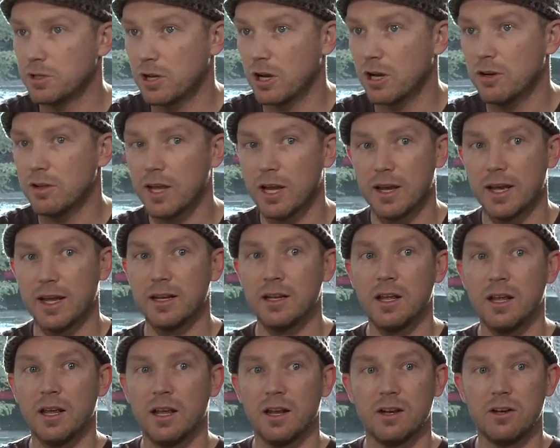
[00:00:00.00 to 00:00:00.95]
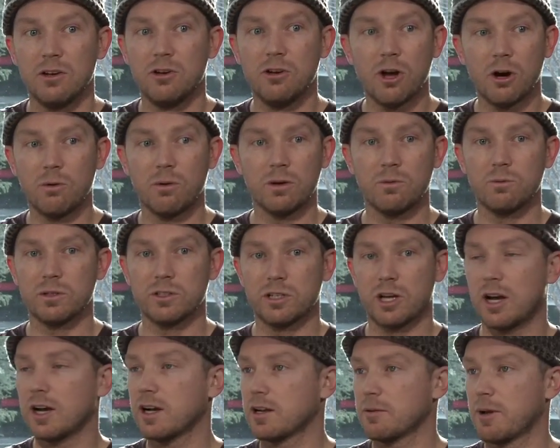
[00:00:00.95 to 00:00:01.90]
That's why people go there, and no one will
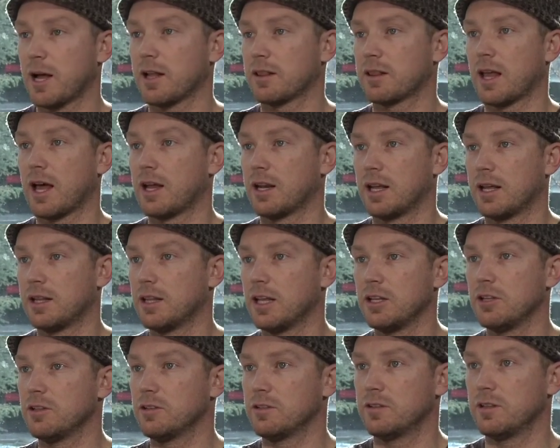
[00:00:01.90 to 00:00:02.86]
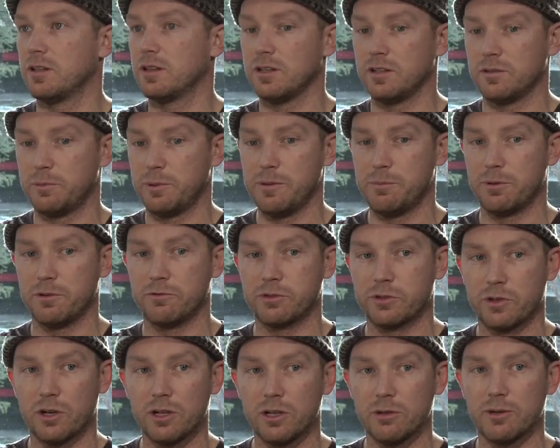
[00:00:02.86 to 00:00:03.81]
talk about that. And then you see these people
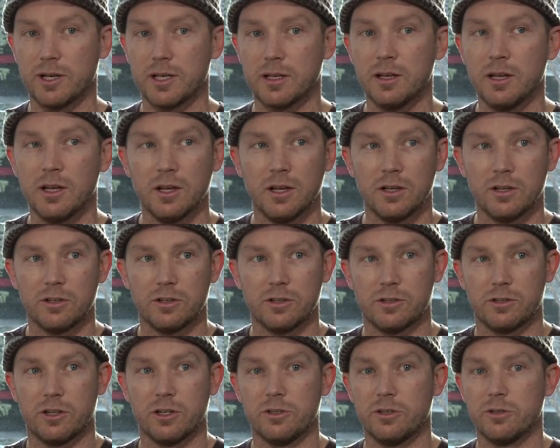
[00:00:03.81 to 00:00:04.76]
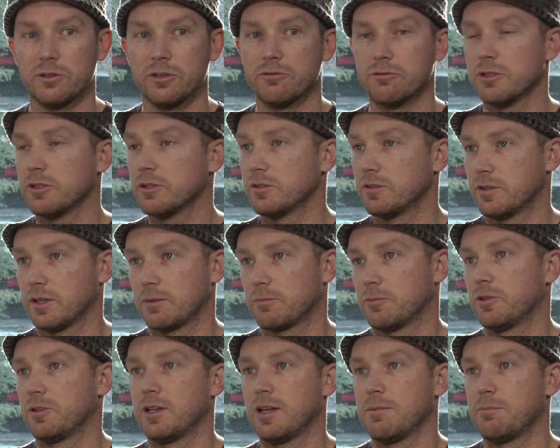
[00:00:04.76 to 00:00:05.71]
soloing, they're doing routes like
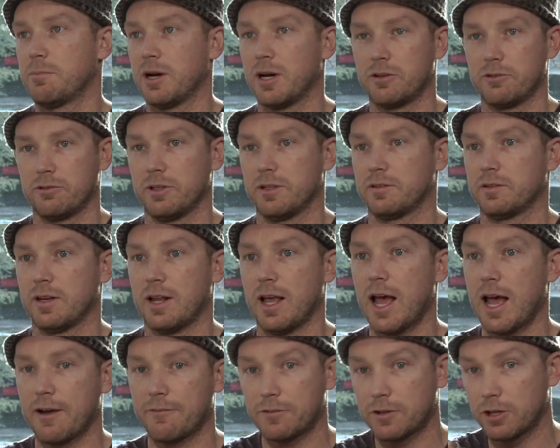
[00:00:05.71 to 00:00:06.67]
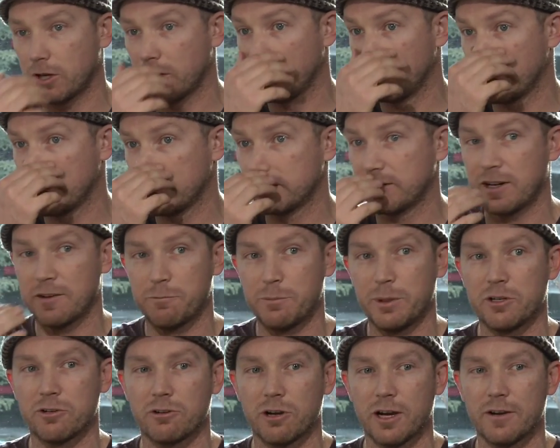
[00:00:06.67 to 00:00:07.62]
Moonlight Buttress and Half Dome, the stuff
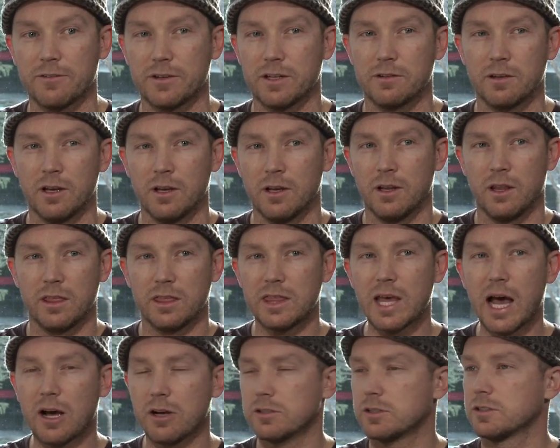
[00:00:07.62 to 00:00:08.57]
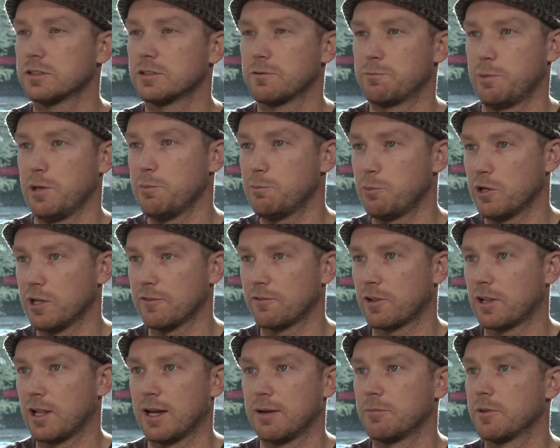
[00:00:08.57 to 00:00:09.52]
Peter Croft does. Thousands of people
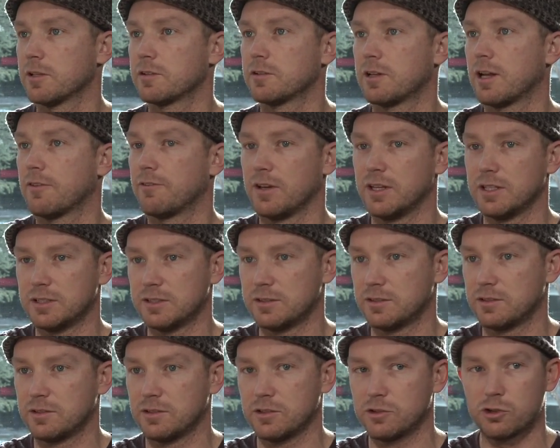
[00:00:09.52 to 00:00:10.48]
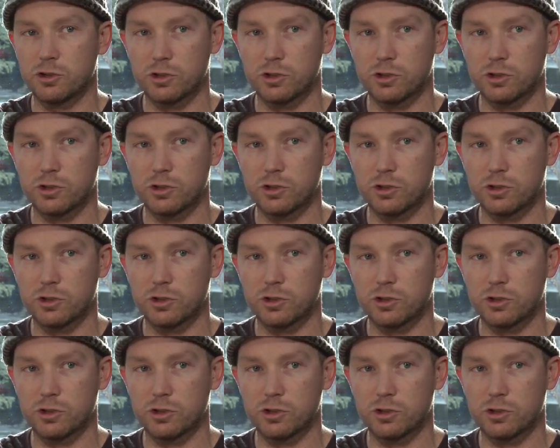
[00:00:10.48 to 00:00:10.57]
have climbed this stuff. It's